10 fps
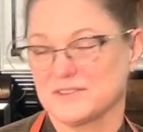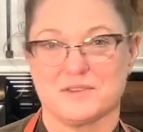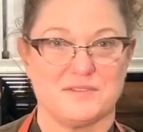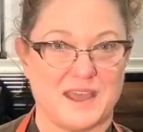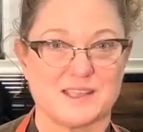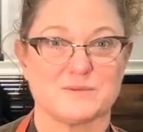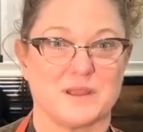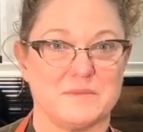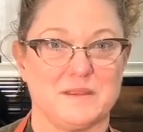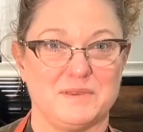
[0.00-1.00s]
so that's what I'm
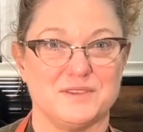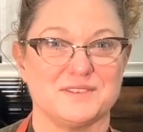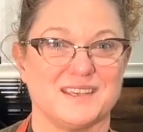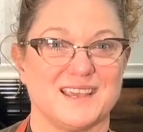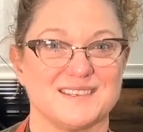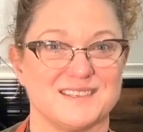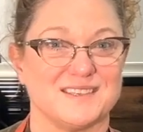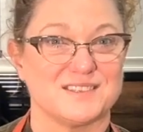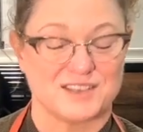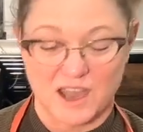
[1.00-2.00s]
going to be using as the
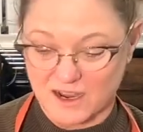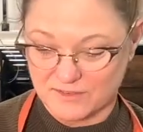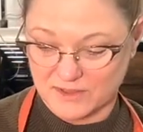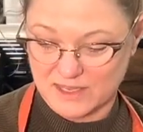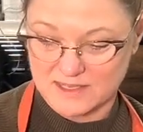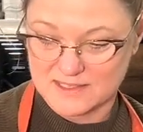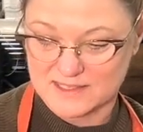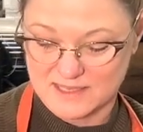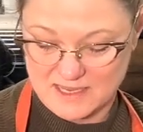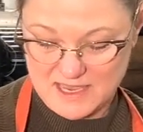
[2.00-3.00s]
stock for this.